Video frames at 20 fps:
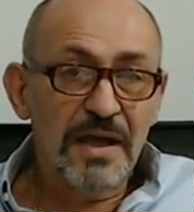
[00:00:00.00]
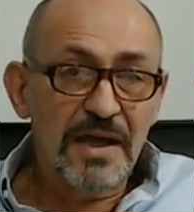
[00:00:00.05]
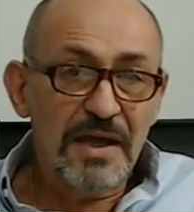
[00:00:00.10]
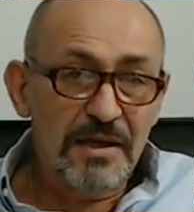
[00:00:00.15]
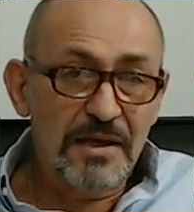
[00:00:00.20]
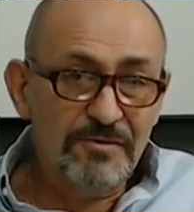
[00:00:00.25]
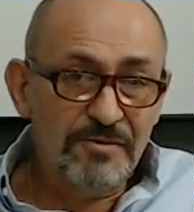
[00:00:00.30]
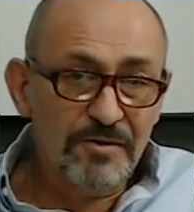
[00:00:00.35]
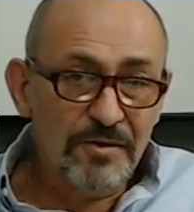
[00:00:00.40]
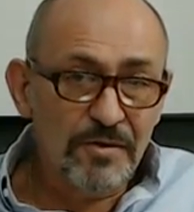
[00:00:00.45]

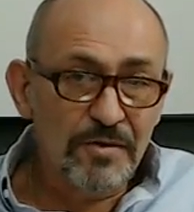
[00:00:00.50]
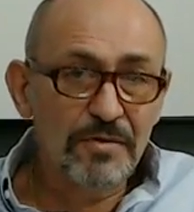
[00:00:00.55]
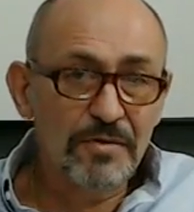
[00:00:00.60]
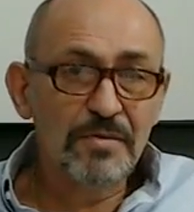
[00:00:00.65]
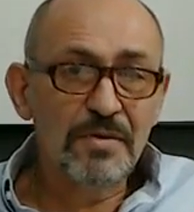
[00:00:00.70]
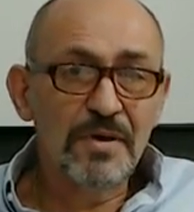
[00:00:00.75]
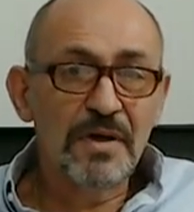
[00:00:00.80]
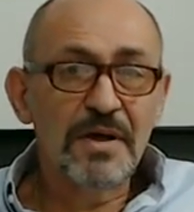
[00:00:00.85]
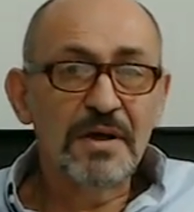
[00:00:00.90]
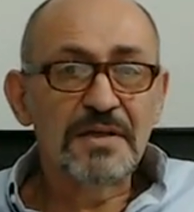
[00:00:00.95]
If
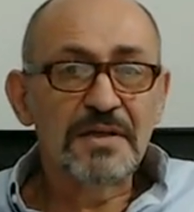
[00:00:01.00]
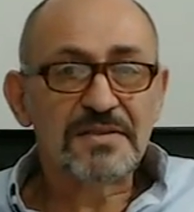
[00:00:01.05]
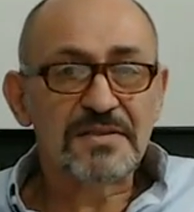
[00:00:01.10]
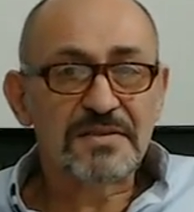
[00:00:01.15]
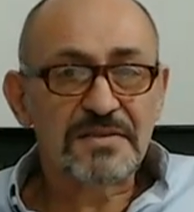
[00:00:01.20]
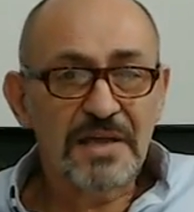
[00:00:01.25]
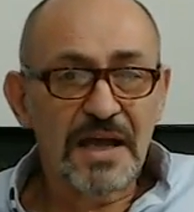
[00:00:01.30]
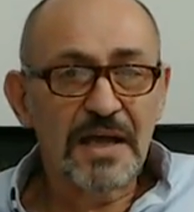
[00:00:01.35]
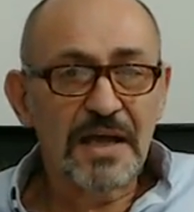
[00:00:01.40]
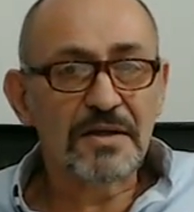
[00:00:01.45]
you
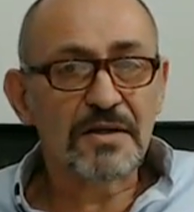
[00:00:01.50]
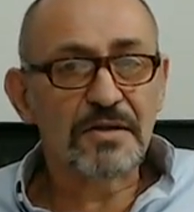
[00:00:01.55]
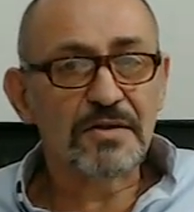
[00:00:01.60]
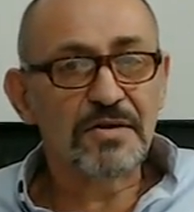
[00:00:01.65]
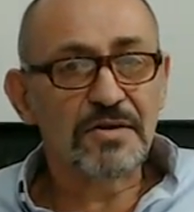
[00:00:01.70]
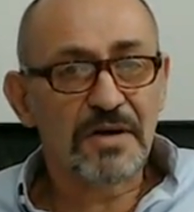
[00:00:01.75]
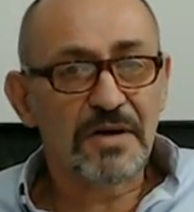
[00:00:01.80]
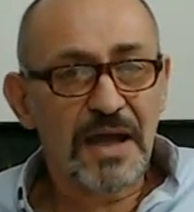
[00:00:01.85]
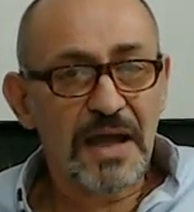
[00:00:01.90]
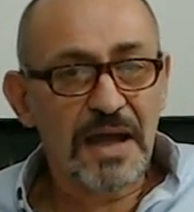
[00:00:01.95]
stand on
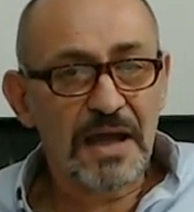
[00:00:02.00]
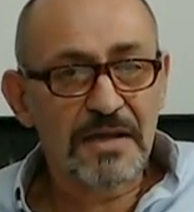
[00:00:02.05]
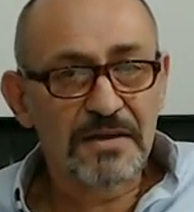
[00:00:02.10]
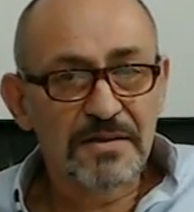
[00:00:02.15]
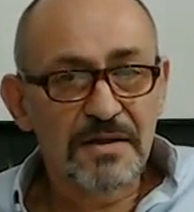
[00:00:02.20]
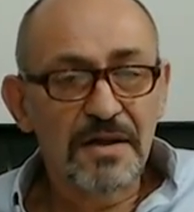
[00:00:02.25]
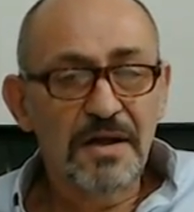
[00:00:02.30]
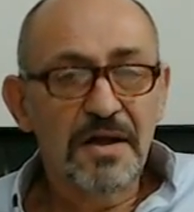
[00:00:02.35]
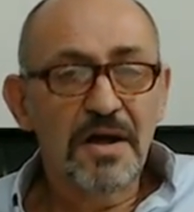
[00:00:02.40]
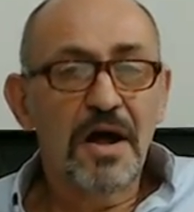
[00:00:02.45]
your head
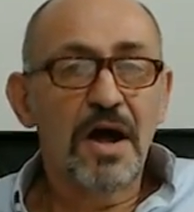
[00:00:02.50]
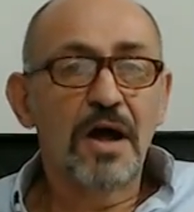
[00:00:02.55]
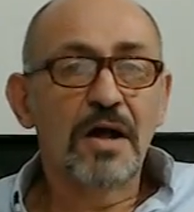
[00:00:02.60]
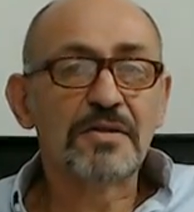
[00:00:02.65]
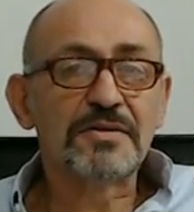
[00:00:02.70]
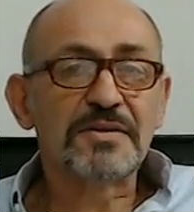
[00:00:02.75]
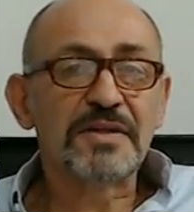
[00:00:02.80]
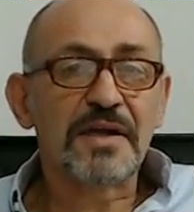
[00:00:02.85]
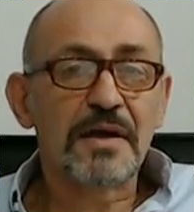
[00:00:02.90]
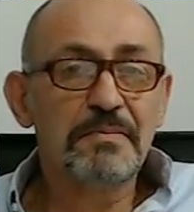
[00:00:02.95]

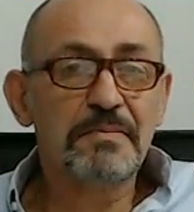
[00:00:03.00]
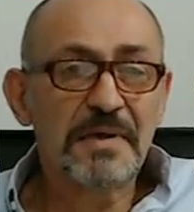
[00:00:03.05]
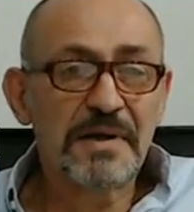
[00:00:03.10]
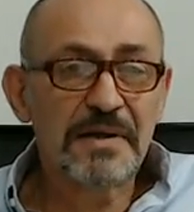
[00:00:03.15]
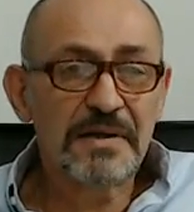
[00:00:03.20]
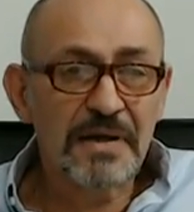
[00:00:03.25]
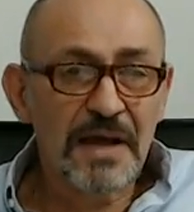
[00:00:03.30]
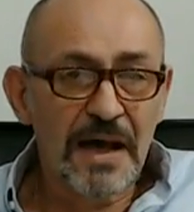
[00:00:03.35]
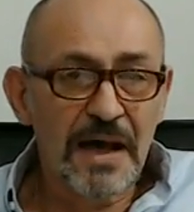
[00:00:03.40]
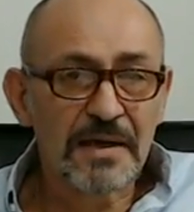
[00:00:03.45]
holding a
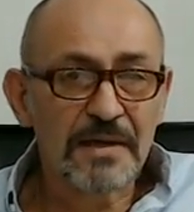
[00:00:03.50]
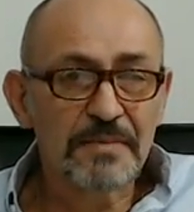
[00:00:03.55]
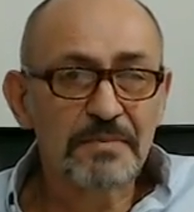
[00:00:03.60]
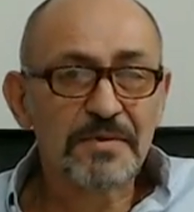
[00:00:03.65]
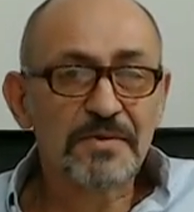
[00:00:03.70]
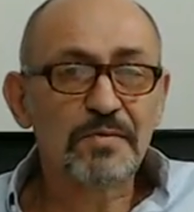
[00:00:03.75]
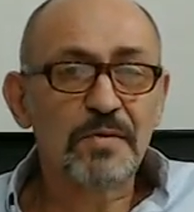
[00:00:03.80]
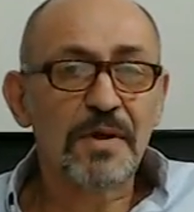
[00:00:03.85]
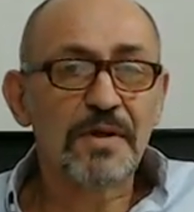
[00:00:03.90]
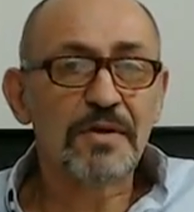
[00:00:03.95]
banana
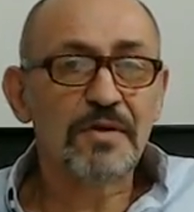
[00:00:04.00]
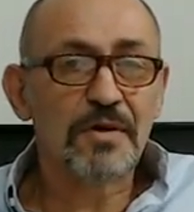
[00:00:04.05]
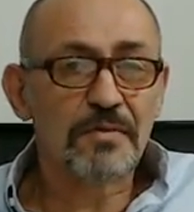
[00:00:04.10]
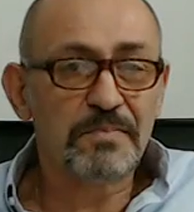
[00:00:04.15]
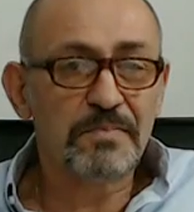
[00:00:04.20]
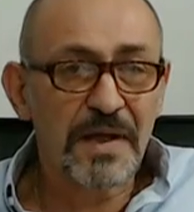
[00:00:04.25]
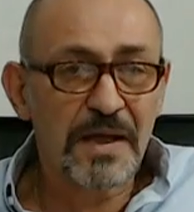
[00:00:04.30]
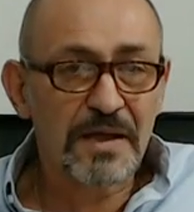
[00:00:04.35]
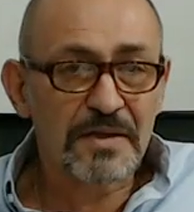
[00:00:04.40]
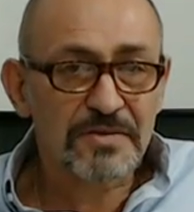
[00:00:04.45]
between your
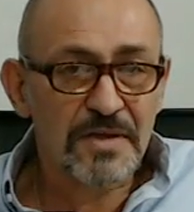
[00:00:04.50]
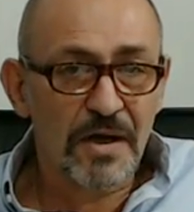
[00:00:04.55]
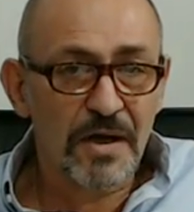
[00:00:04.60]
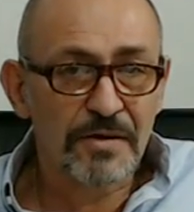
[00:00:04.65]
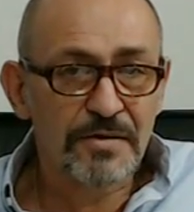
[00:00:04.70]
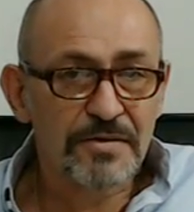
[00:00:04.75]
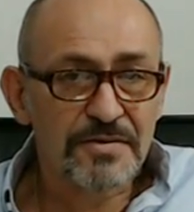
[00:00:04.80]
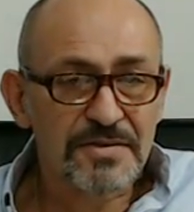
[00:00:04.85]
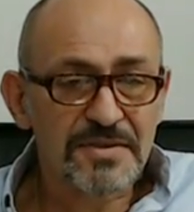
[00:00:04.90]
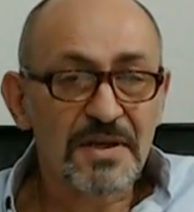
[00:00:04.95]
big
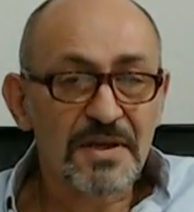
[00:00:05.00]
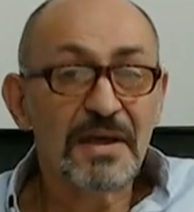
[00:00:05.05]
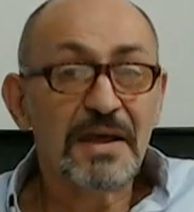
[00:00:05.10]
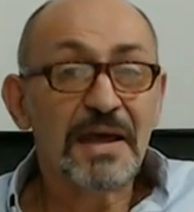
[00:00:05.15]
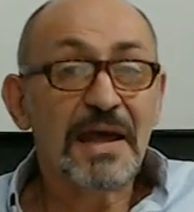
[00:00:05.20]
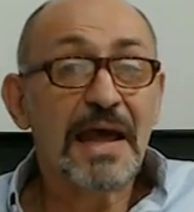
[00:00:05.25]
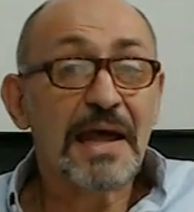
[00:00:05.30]
toes,